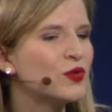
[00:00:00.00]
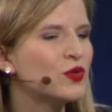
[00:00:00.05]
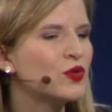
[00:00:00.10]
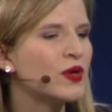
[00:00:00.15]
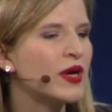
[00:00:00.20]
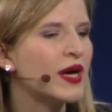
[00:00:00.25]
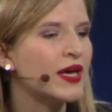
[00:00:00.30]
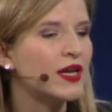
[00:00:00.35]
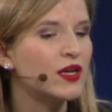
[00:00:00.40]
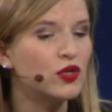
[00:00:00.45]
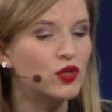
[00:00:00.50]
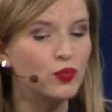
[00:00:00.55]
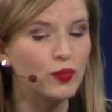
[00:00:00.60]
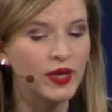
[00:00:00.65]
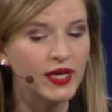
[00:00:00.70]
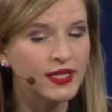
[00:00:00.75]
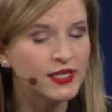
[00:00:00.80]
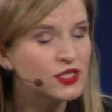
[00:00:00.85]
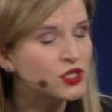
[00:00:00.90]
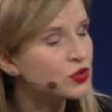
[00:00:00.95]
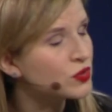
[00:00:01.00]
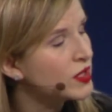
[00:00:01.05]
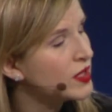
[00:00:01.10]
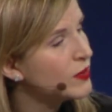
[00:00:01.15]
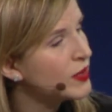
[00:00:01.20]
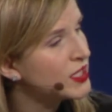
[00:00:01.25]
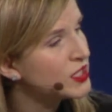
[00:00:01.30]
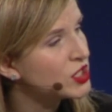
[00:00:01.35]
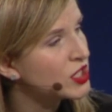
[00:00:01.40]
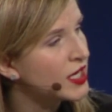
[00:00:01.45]
who had a mainstream
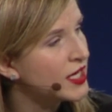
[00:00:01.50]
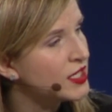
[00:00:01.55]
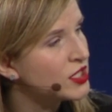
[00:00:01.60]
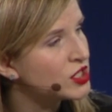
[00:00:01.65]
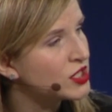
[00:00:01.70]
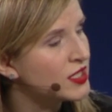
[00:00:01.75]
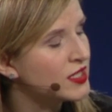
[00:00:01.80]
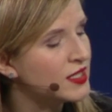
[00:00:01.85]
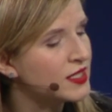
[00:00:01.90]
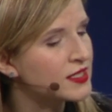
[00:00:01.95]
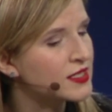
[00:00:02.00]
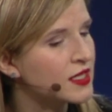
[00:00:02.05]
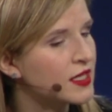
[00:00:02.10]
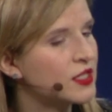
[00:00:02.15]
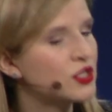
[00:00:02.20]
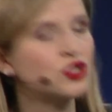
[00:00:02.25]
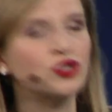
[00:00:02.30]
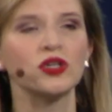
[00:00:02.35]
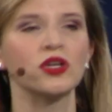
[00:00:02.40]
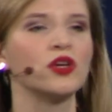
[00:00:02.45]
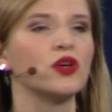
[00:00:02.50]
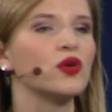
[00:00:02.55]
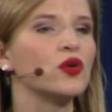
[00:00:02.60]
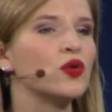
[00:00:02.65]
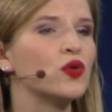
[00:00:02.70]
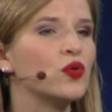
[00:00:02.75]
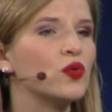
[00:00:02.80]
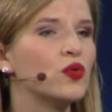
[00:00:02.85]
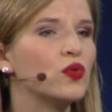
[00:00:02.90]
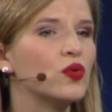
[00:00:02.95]
education in this country
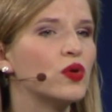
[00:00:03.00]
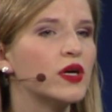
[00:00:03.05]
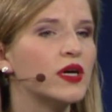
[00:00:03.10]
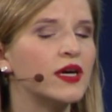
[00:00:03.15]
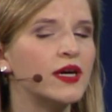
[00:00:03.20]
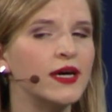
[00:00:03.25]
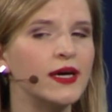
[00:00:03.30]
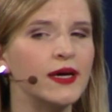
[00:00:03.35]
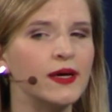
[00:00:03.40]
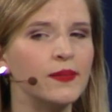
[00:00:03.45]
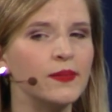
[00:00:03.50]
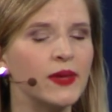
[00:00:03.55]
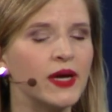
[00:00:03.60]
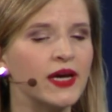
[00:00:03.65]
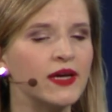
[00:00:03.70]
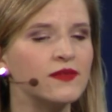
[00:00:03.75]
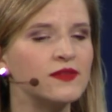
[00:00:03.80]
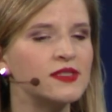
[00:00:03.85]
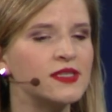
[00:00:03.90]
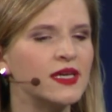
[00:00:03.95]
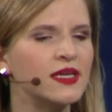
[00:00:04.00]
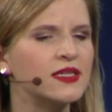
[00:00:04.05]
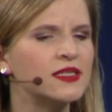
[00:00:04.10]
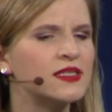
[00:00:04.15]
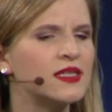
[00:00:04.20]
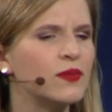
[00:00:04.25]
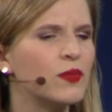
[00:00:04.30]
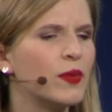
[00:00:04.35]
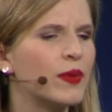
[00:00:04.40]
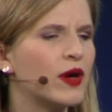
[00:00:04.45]
who I've said to
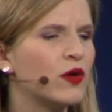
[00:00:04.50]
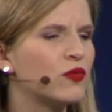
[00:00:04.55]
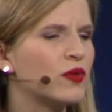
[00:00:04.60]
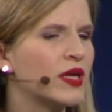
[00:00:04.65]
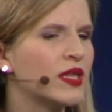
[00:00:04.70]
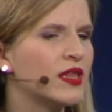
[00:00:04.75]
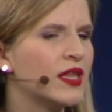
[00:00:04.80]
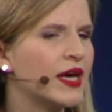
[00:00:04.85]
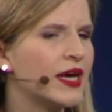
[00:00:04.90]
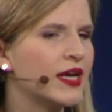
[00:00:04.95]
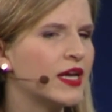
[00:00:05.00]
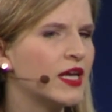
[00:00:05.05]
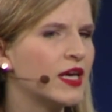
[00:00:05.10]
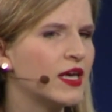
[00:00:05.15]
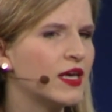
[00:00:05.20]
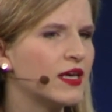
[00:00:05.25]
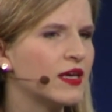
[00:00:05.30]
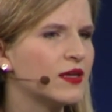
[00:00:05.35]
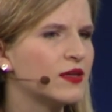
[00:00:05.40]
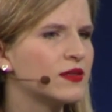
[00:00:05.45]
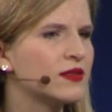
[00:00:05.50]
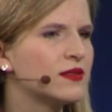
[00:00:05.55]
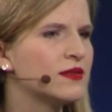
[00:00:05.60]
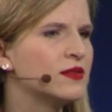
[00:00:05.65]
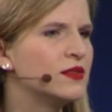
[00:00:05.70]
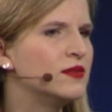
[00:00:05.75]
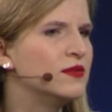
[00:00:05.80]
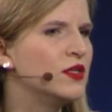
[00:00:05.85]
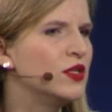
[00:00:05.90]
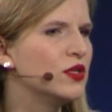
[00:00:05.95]
them about redlining,
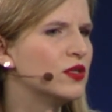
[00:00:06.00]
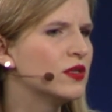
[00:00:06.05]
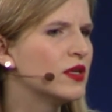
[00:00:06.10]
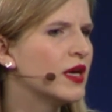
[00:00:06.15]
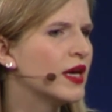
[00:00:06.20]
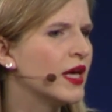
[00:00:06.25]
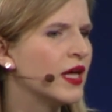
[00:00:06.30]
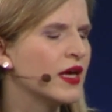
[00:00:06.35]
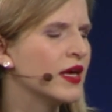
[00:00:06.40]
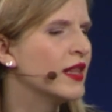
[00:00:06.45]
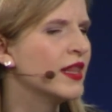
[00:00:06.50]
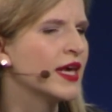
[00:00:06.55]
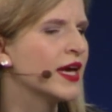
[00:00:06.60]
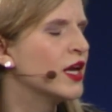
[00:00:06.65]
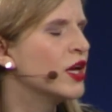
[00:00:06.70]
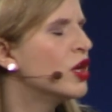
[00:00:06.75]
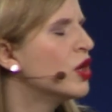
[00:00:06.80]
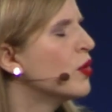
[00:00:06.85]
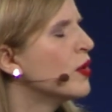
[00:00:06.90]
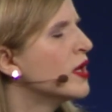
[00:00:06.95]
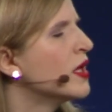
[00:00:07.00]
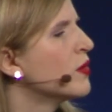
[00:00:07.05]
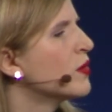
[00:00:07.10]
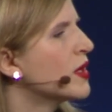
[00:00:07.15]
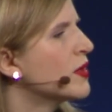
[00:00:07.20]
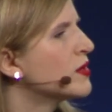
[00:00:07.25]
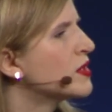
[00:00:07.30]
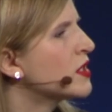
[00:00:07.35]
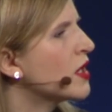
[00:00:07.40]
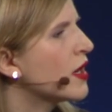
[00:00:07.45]
and they had no idea what
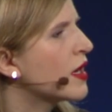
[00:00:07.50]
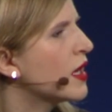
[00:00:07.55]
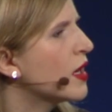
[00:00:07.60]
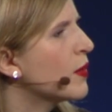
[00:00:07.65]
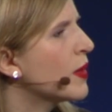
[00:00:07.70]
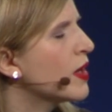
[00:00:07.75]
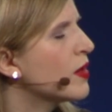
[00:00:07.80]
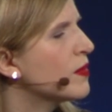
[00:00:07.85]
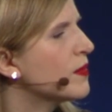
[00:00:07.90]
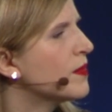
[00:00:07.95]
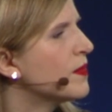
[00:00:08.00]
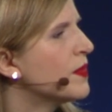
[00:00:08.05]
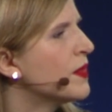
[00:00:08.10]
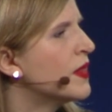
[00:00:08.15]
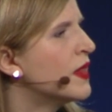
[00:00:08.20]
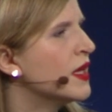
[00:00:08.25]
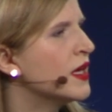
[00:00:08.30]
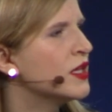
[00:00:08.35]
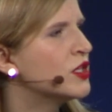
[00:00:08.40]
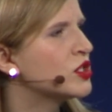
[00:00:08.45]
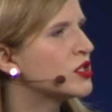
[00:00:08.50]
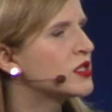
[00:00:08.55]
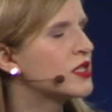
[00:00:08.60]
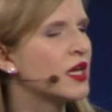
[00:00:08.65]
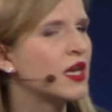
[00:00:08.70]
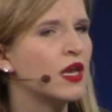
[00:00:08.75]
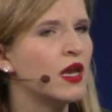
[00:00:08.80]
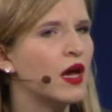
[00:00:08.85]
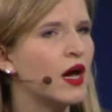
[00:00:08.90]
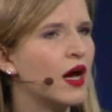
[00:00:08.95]
I was talking about. Mm-hmm. They just
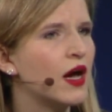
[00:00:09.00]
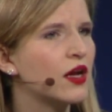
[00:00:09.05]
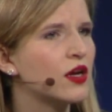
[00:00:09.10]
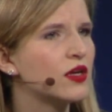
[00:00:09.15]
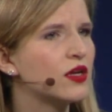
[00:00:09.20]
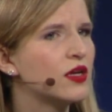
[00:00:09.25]
had not